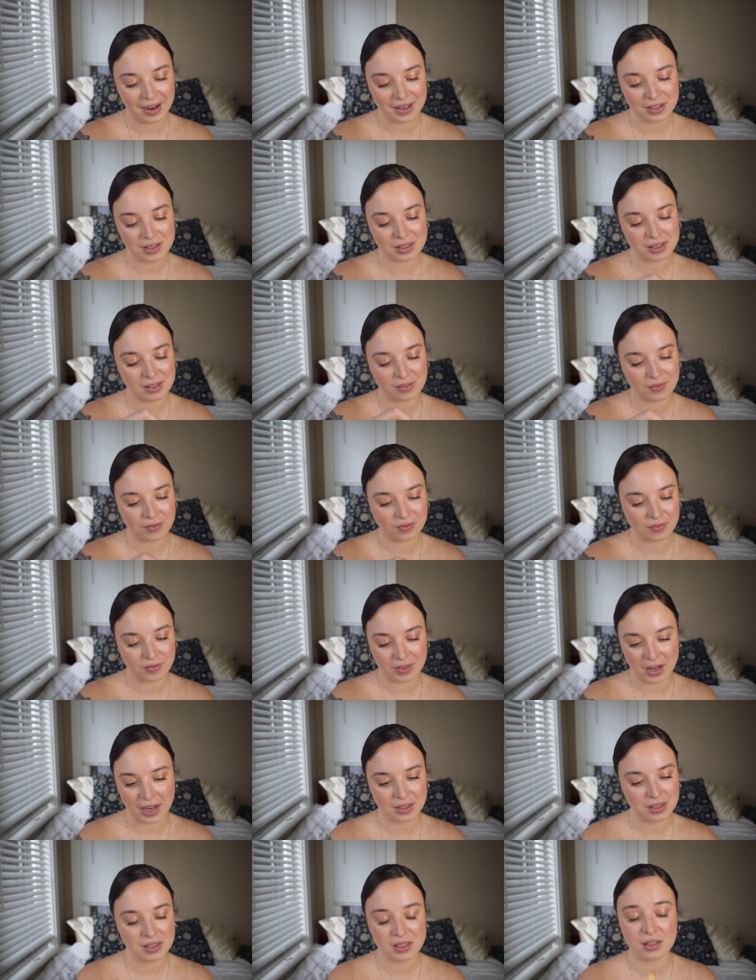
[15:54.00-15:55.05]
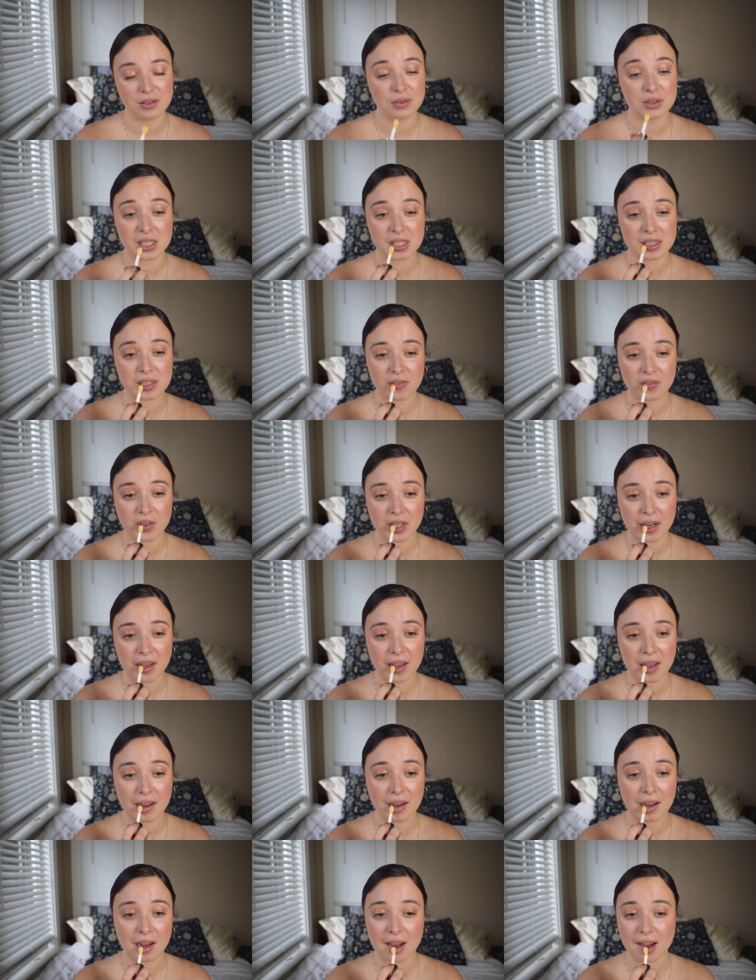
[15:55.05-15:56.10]
I just I just use this every
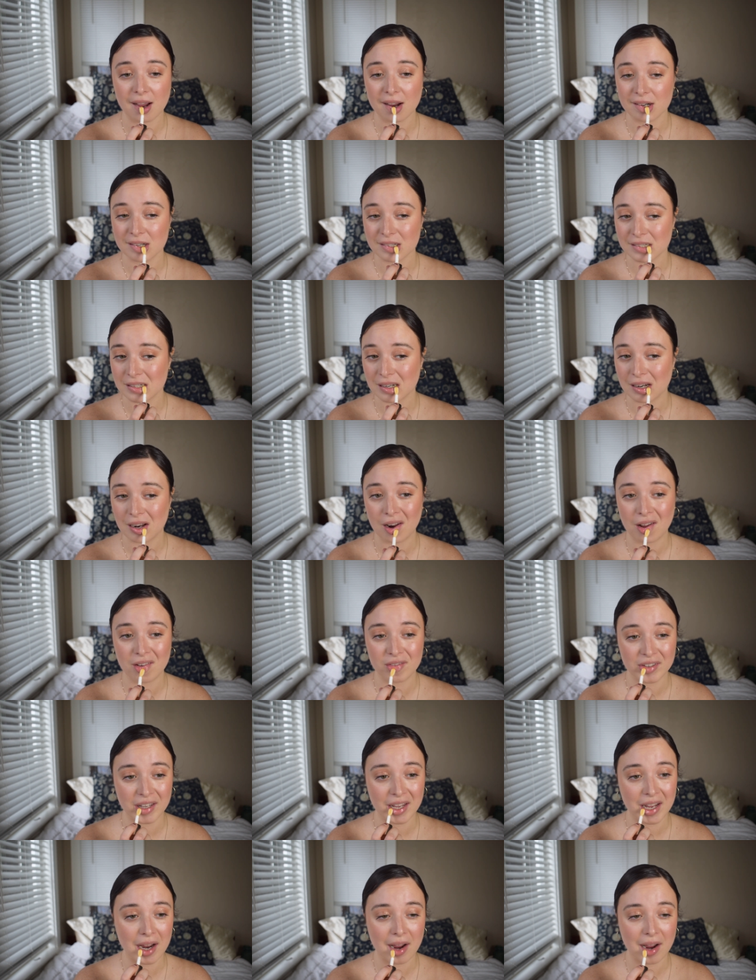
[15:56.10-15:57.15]
day. I just love it.